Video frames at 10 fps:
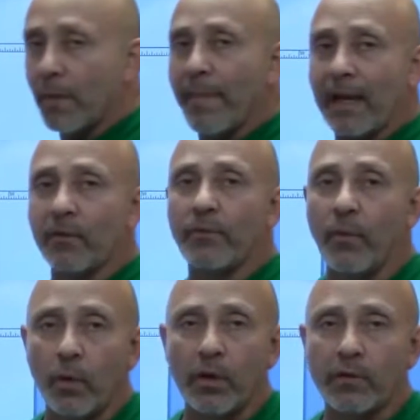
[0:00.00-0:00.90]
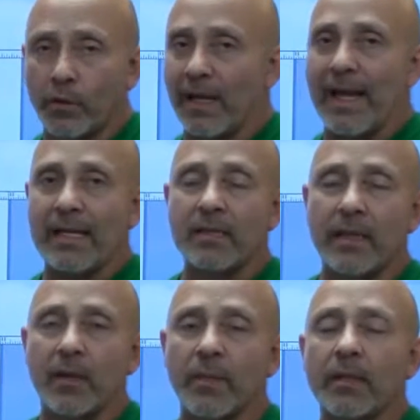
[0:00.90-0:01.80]
back and forth, your LAN
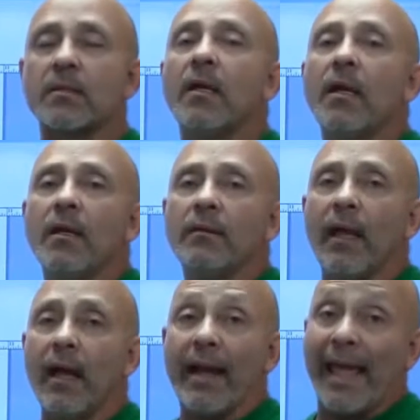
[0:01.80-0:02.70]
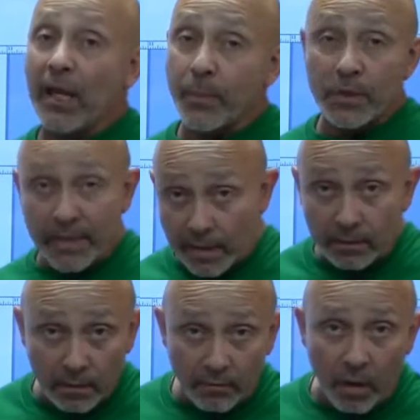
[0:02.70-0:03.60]
segments, that
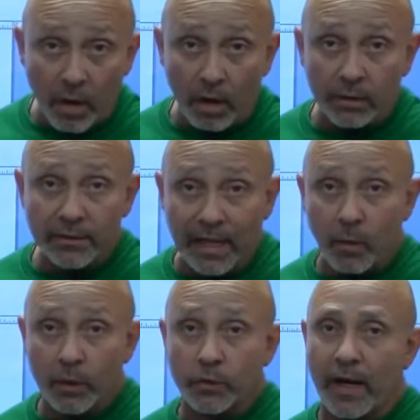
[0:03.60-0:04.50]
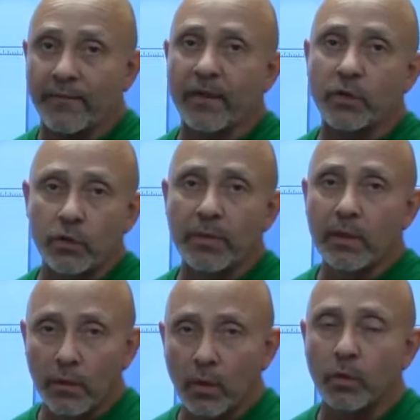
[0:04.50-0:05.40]
80% of all network traffic should be
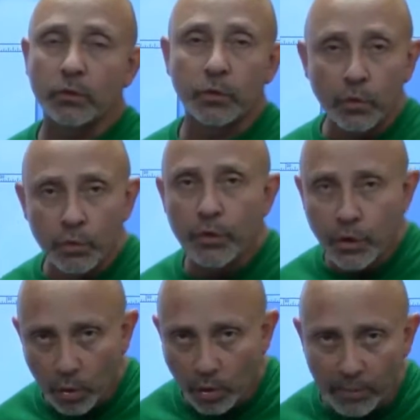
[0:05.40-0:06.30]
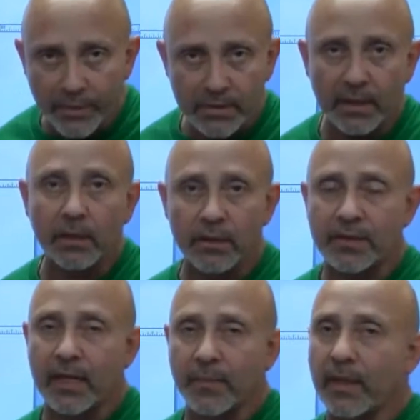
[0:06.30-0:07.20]
local to your particular
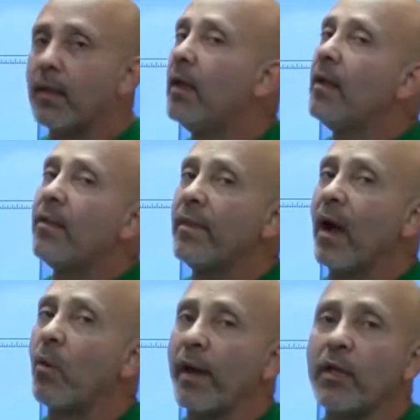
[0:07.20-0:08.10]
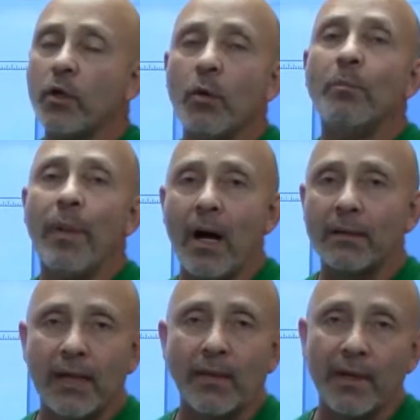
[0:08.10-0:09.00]
segment. That way you don't
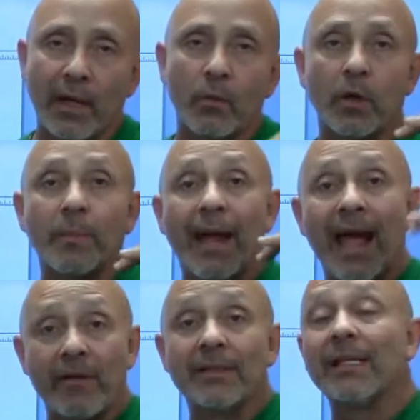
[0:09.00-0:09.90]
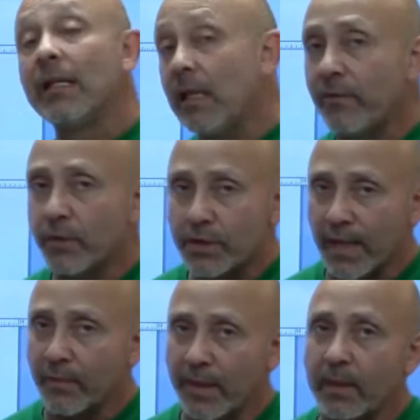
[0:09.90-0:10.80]
bog down the network by having to leave your
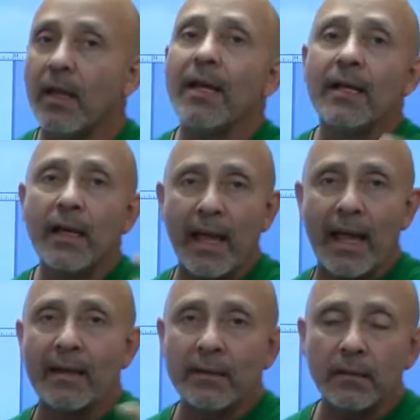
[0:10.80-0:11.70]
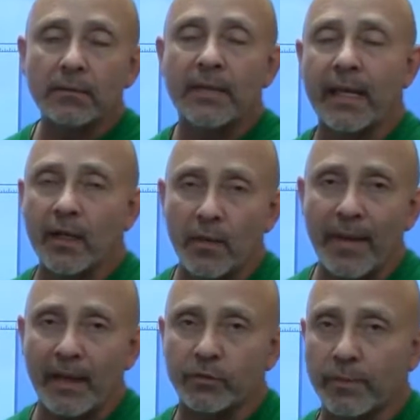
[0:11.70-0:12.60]
segment and taking
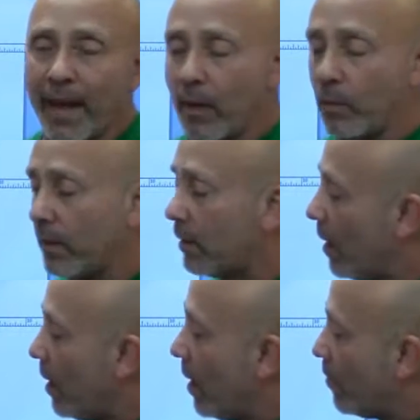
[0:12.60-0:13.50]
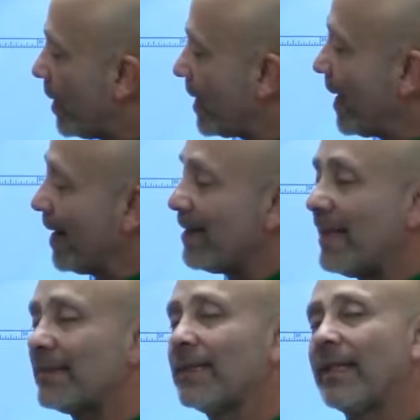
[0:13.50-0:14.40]
up extra bandwidth. But again,
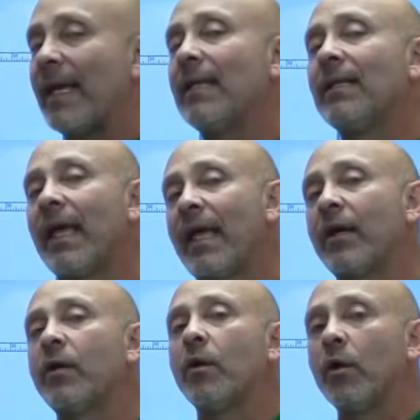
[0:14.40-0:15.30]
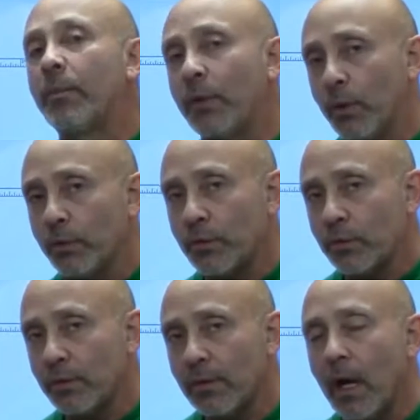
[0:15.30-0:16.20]
this is a layered approach,
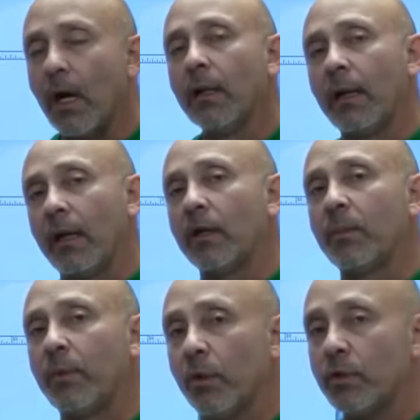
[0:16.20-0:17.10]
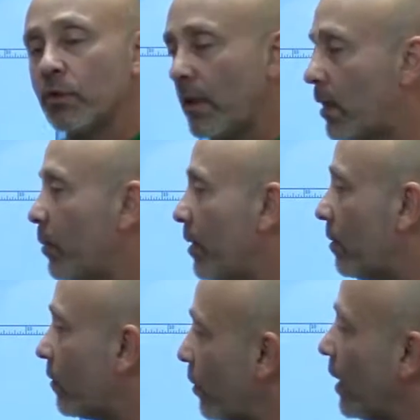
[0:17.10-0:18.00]
a layered approach. It could be
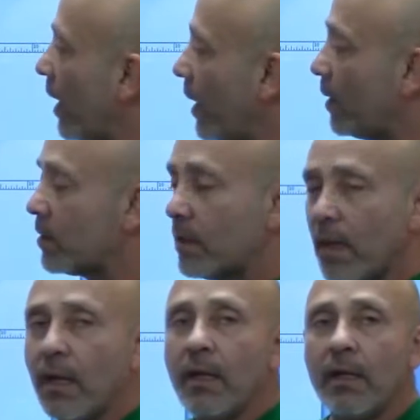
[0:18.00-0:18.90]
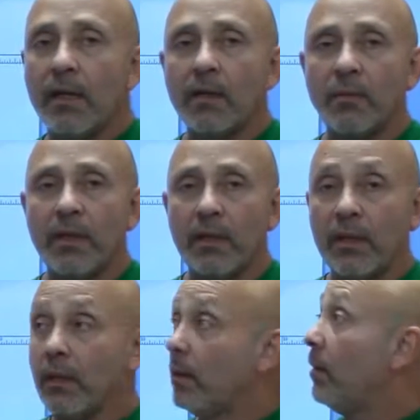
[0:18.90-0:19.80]
three layers, it could
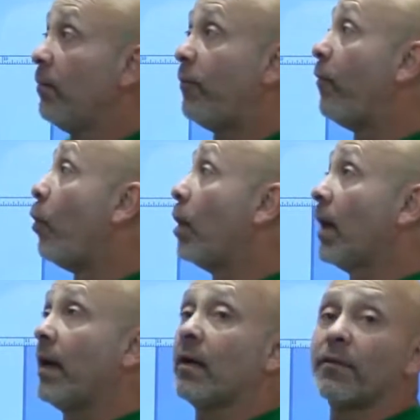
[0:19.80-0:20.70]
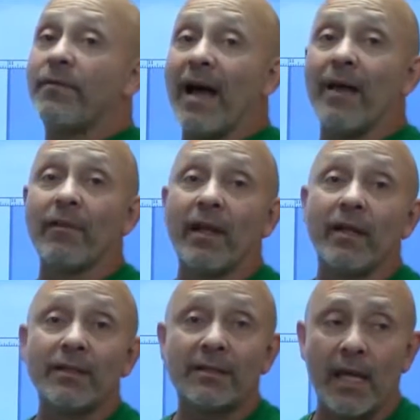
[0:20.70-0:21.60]
be four layers, five
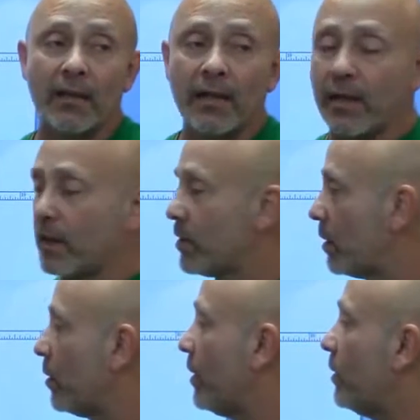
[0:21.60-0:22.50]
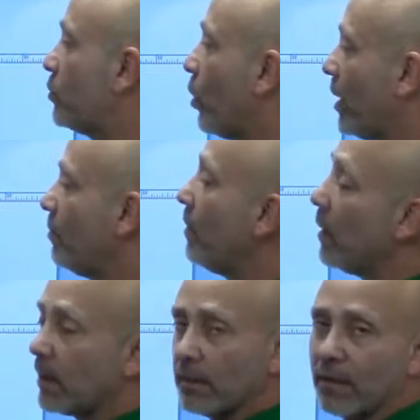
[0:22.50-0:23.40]
layers, 10 layers, it could be 20
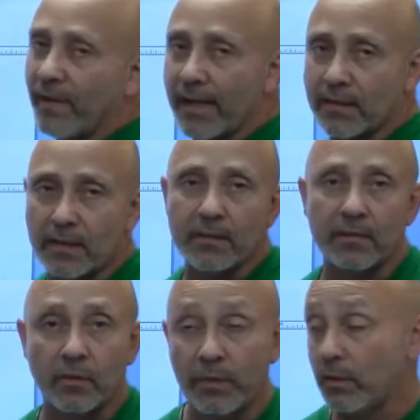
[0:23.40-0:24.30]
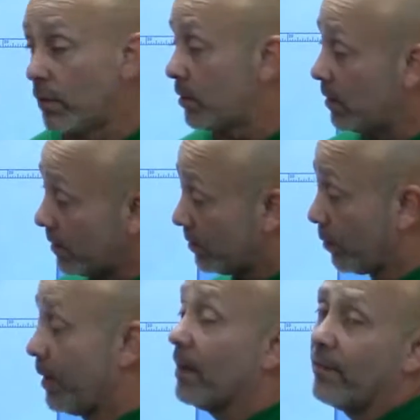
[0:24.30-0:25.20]
million devices, it could be just these
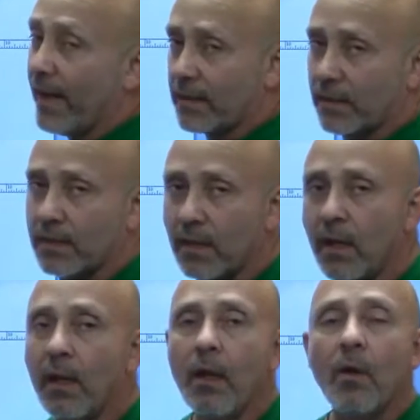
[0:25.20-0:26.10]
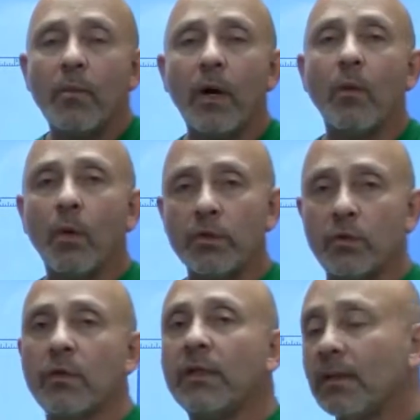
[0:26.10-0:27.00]
three devices. But what
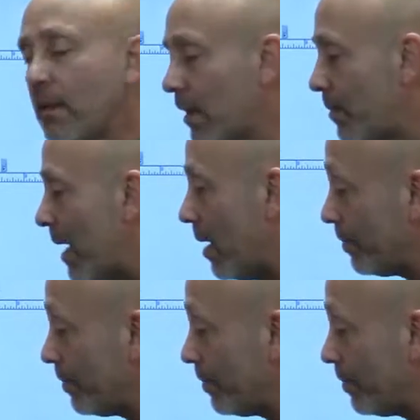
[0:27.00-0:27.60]
you need to think about